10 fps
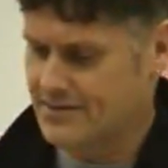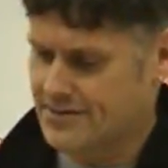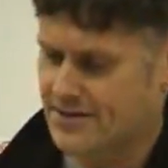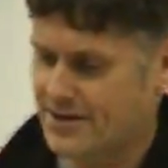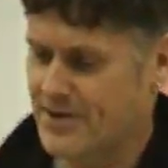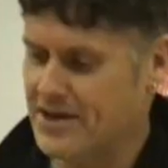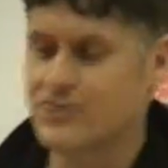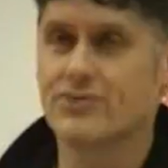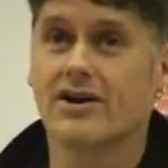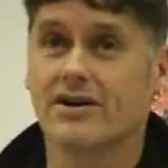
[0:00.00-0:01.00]
Sir
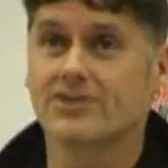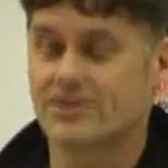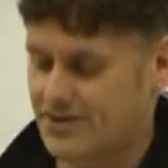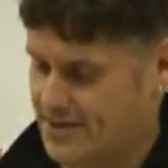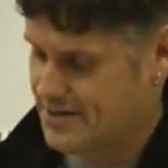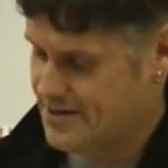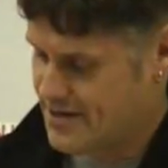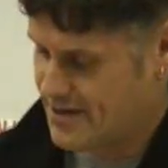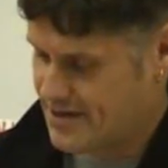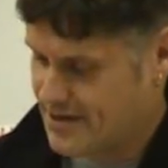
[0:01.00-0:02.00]
Michael Hurst,
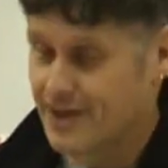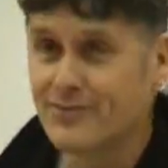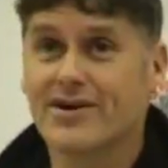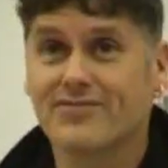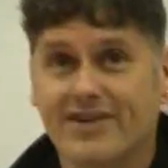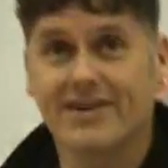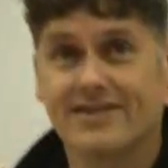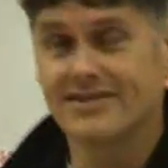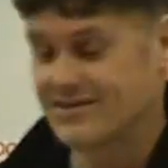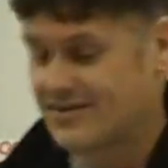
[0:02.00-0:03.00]
and wait for it,